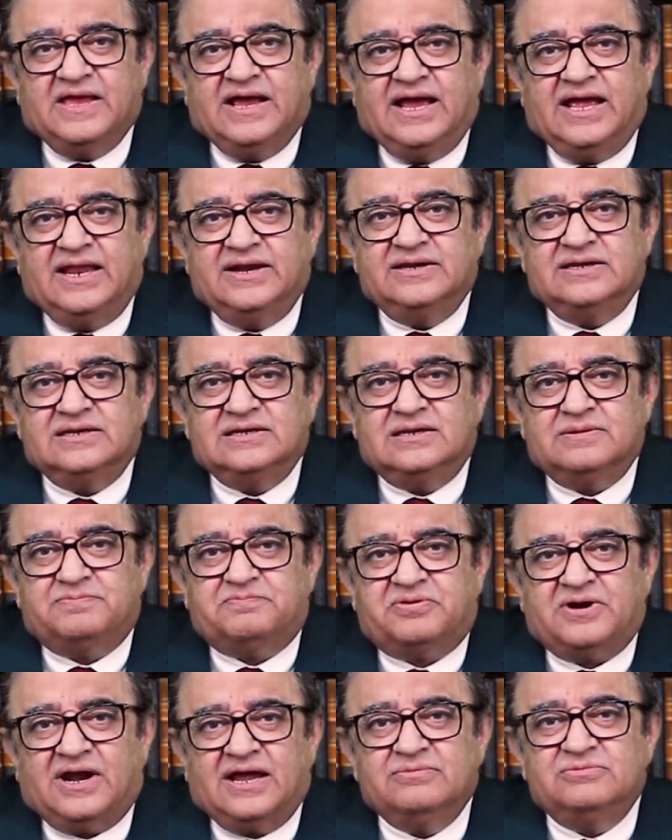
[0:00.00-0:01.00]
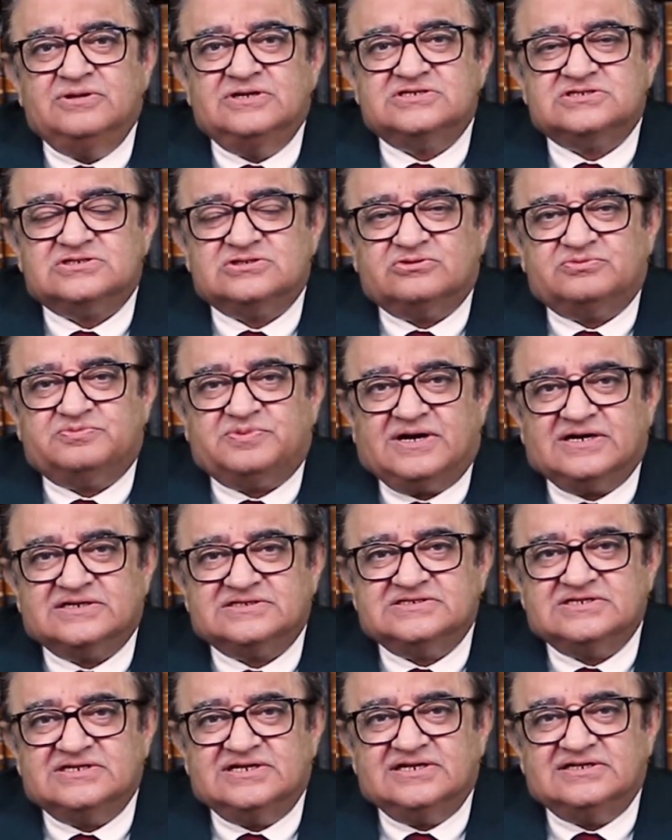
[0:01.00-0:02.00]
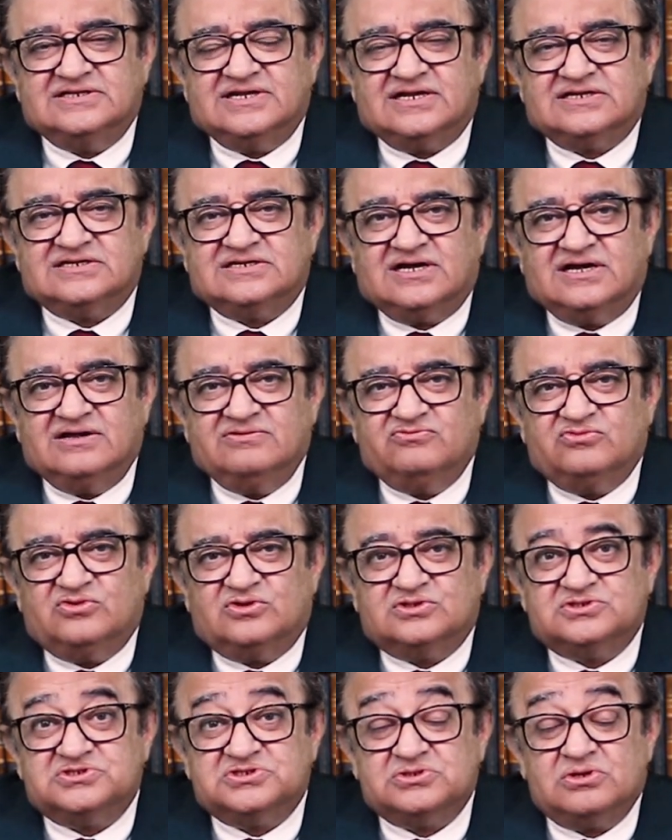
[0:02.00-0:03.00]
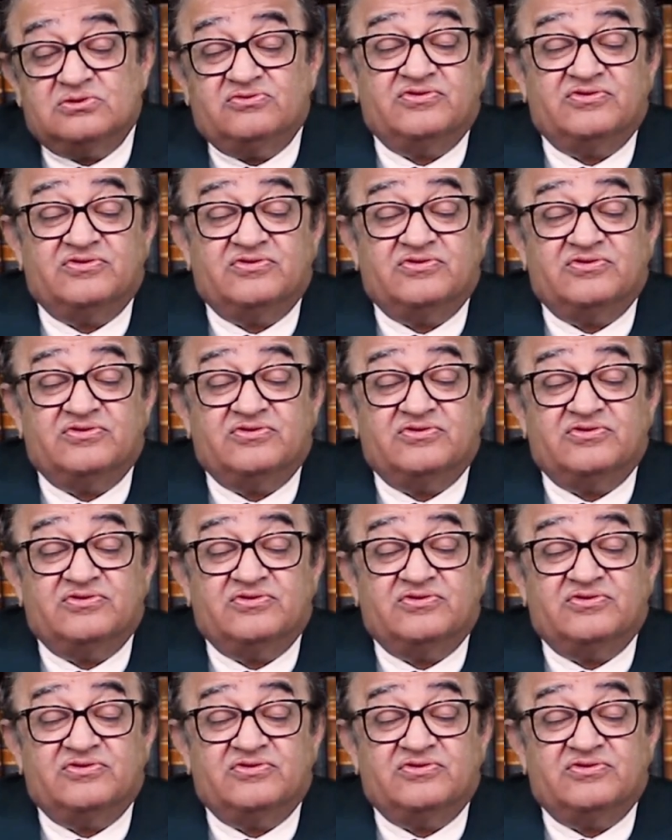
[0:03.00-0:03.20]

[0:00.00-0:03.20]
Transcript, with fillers: and the Prime Minister of Pakistan at that time was